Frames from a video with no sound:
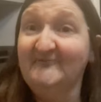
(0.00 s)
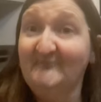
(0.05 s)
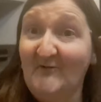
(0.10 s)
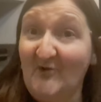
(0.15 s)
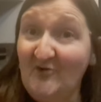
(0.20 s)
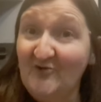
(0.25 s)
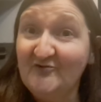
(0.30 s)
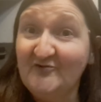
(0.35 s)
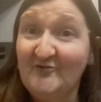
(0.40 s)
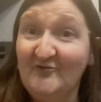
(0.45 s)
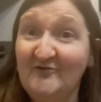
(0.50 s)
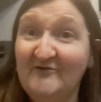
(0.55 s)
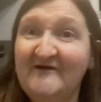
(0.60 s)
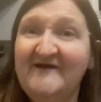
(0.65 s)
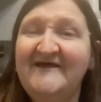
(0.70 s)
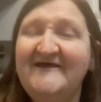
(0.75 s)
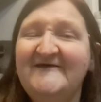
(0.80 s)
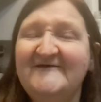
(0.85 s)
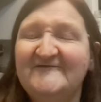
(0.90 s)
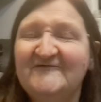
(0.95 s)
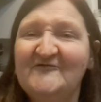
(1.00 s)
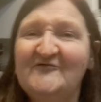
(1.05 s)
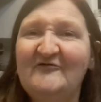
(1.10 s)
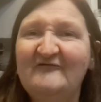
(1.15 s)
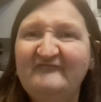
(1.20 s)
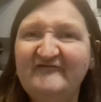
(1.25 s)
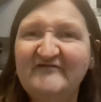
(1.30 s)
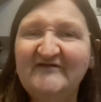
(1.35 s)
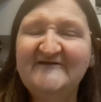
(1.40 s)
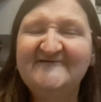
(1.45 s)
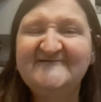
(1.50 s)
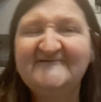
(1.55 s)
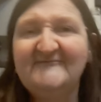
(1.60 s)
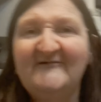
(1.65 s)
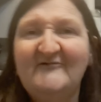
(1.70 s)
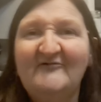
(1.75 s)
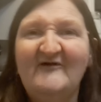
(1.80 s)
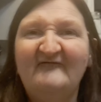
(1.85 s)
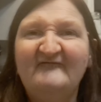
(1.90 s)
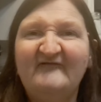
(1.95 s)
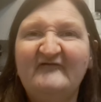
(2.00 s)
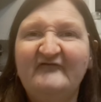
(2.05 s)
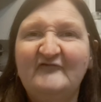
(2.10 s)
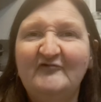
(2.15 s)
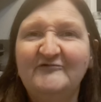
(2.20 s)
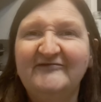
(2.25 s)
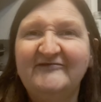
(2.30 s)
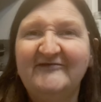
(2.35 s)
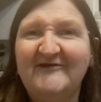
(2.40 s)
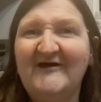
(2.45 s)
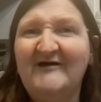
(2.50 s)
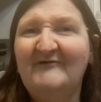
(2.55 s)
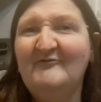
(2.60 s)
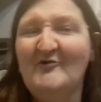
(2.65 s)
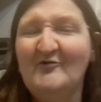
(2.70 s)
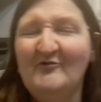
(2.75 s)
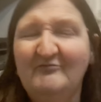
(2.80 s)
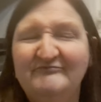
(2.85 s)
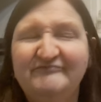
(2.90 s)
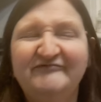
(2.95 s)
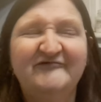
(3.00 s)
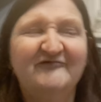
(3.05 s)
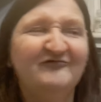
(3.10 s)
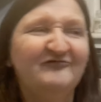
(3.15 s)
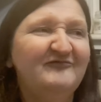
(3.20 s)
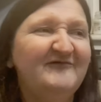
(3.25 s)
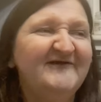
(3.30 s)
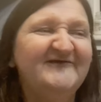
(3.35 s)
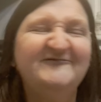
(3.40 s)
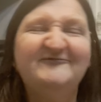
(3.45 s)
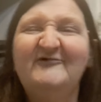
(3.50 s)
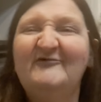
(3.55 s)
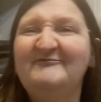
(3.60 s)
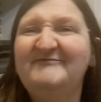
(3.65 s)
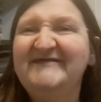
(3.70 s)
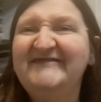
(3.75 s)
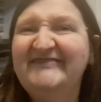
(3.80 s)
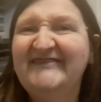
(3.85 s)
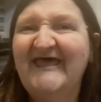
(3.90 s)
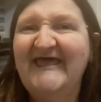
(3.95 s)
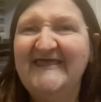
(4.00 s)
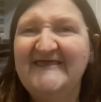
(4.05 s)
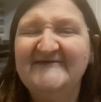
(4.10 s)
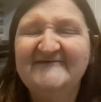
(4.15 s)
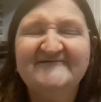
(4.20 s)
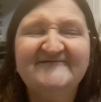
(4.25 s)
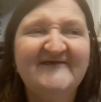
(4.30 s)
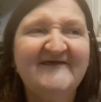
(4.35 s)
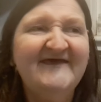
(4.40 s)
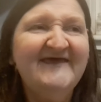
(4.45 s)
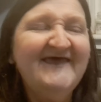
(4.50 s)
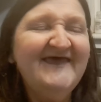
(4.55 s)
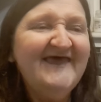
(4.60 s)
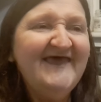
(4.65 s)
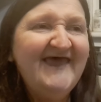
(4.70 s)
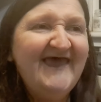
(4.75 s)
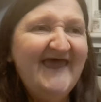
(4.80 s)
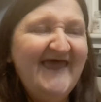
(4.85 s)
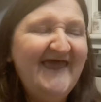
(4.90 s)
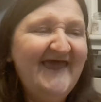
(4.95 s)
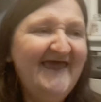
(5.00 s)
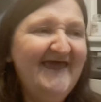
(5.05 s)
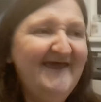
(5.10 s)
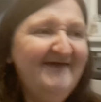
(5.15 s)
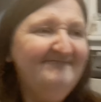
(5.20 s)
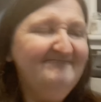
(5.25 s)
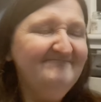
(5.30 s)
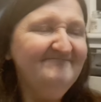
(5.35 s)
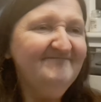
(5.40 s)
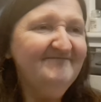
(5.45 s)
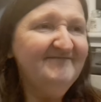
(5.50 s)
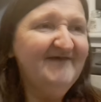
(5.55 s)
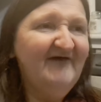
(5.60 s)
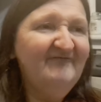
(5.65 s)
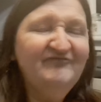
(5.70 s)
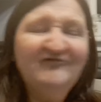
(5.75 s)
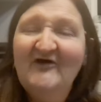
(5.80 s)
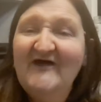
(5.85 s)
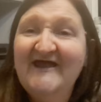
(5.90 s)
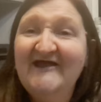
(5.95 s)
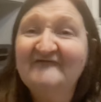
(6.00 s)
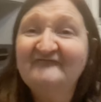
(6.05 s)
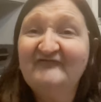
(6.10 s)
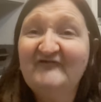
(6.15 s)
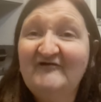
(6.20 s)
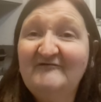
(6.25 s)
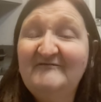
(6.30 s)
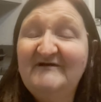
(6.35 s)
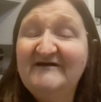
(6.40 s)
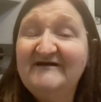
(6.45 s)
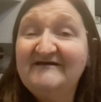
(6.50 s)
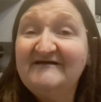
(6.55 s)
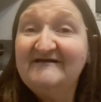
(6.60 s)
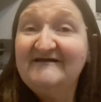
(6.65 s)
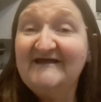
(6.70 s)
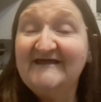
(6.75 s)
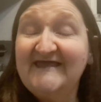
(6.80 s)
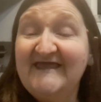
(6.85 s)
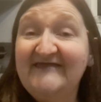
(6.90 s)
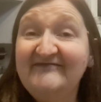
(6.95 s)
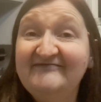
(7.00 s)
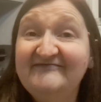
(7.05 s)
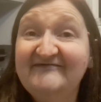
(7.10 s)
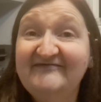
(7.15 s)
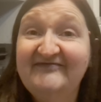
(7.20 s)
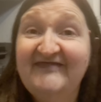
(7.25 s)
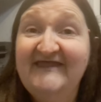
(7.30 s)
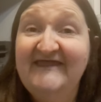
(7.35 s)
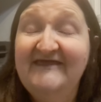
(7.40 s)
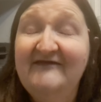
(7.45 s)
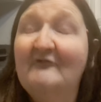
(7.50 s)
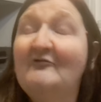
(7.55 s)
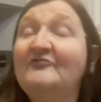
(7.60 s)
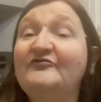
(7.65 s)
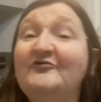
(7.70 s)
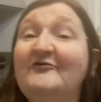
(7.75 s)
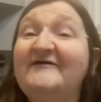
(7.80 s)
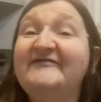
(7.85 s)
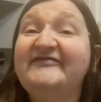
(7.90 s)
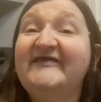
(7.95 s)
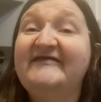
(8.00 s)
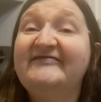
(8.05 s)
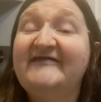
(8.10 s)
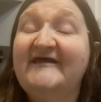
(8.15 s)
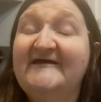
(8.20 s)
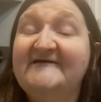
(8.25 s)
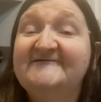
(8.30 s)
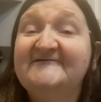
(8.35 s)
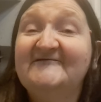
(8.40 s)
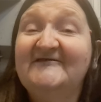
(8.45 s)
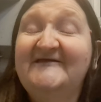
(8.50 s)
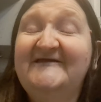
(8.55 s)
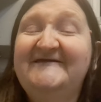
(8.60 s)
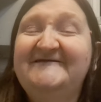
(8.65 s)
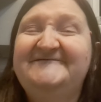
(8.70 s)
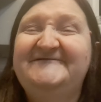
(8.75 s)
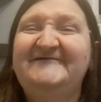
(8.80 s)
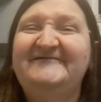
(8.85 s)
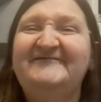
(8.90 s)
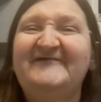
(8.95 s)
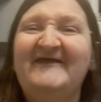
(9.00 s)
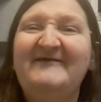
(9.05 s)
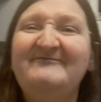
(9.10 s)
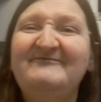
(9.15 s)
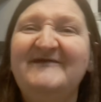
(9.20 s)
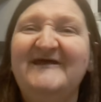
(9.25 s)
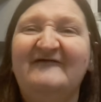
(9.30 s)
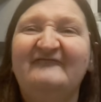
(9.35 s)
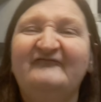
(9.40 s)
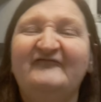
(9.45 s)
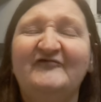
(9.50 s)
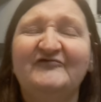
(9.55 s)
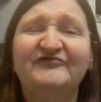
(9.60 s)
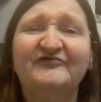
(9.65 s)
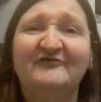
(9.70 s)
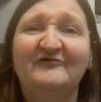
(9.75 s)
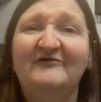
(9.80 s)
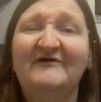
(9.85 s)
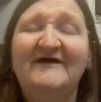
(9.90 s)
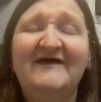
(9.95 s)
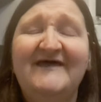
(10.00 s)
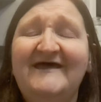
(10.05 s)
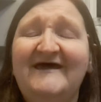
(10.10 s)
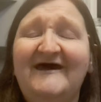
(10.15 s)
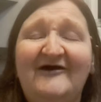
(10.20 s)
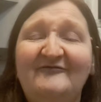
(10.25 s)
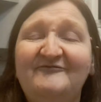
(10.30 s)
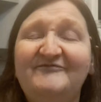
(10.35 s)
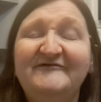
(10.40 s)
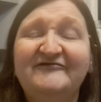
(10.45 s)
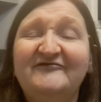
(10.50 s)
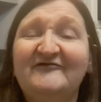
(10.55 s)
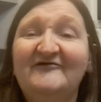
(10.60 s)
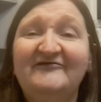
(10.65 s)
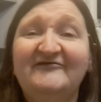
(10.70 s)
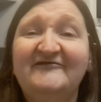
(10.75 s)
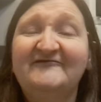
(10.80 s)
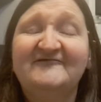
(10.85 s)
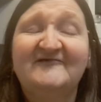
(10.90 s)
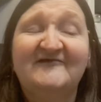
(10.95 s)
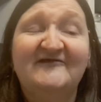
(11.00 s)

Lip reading: tomorrow. So hopefully she will have a phone to come home to, which will be nice. I've not heard from her again today. Oh no, I did actually. She sent me a photo. I'll put it on the